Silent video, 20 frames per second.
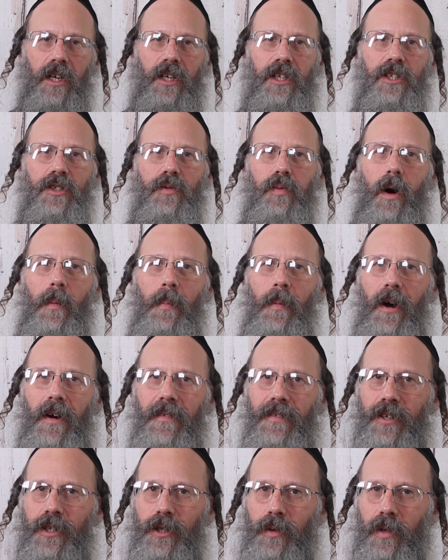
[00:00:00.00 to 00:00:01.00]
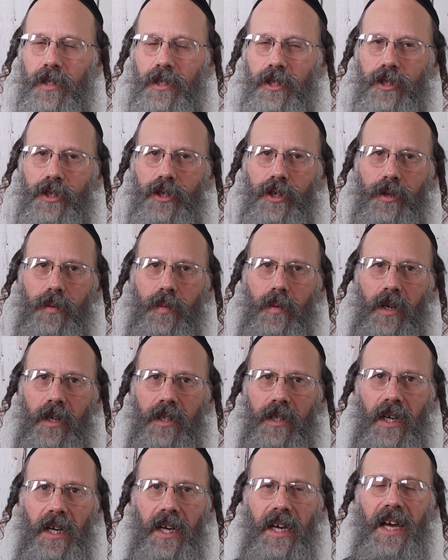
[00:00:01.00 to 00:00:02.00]
Swap over to what you do
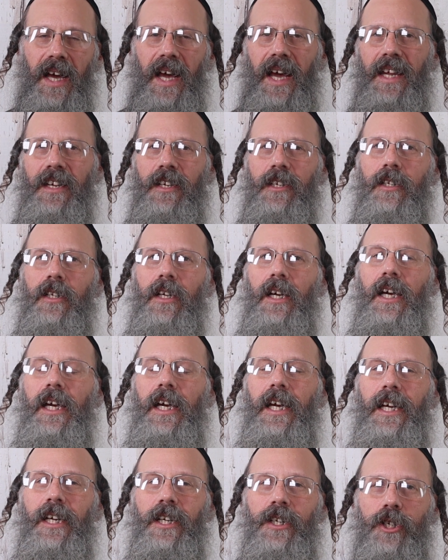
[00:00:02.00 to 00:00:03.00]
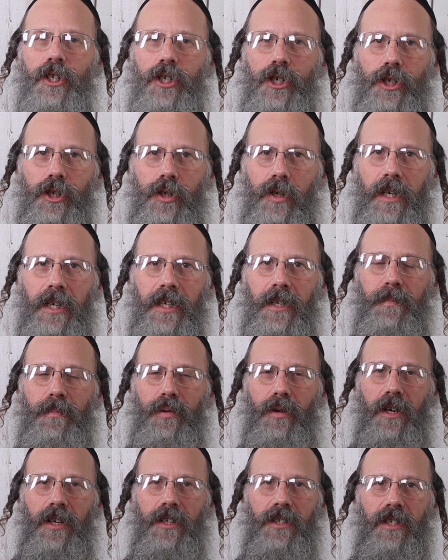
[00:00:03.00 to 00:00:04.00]
want and just enjoy the
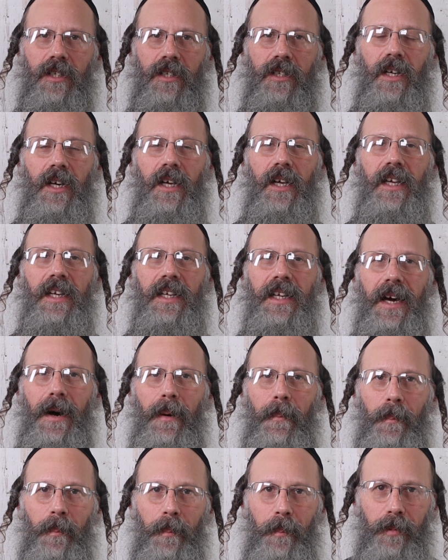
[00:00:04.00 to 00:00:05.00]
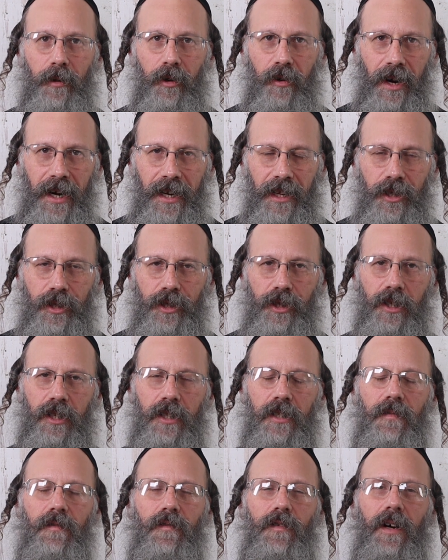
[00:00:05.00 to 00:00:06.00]
process. Now, gratitude
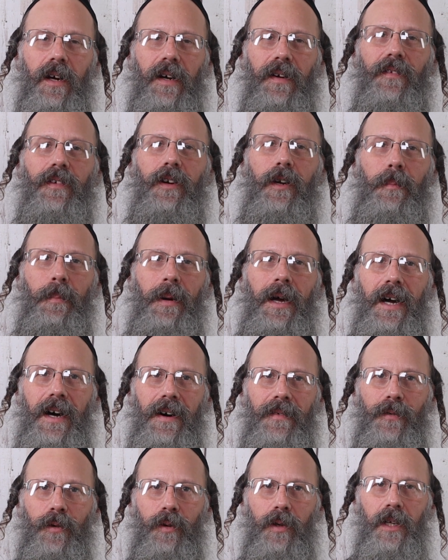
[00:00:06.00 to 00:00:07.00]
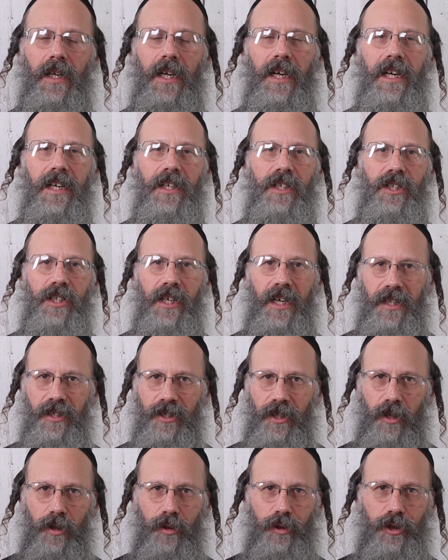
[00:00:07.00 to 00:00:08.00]
is very, very powerful. It
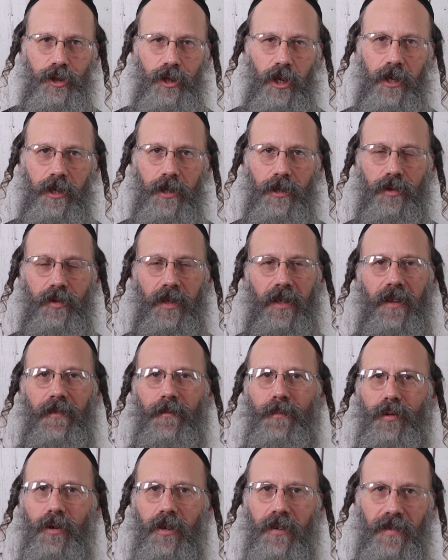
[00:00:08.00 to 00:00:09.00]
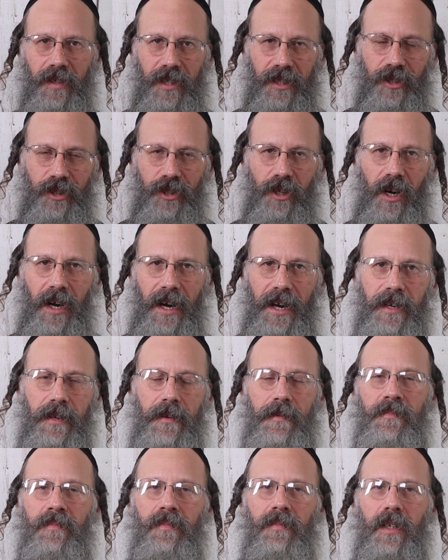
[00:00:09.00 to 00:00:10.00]
changed the whole circuitry they've proven inside.
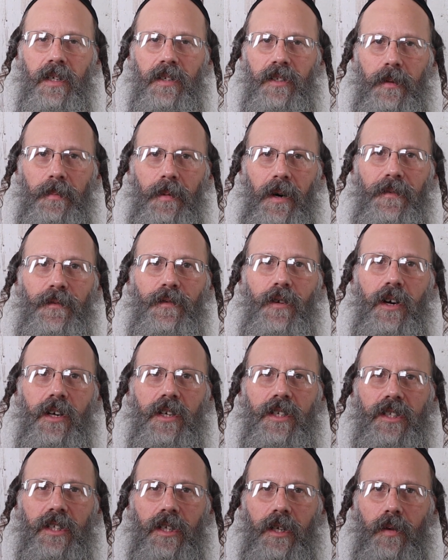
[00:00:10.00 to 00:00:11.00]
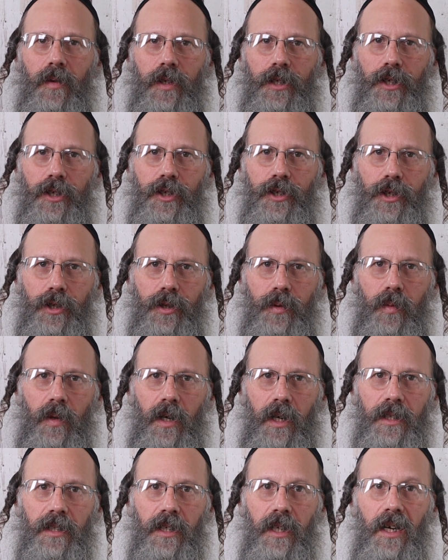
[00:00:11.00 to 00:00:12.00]
So by focusing on what you do
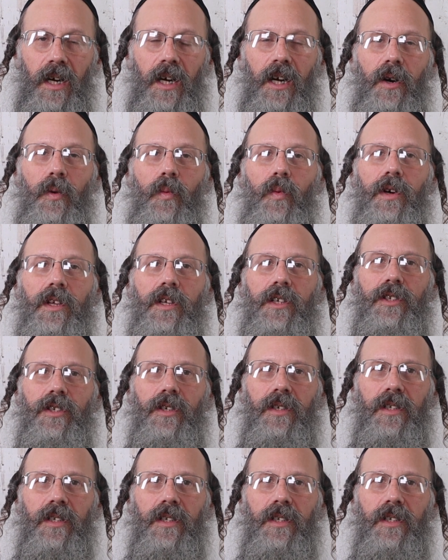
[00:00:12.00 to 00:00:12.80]
want, what do?